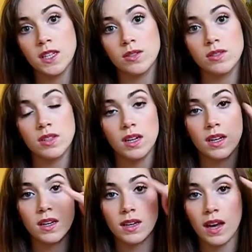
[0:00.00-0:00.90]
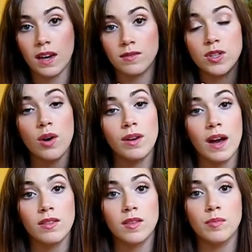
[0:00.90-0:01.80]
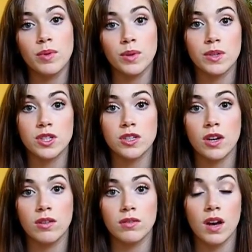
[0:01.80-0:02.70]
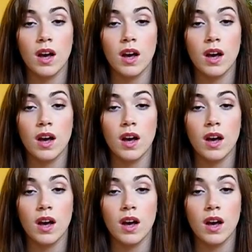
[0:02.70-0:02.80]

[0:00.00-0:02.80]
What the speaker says: So it's going to kind of tone out the bluish tone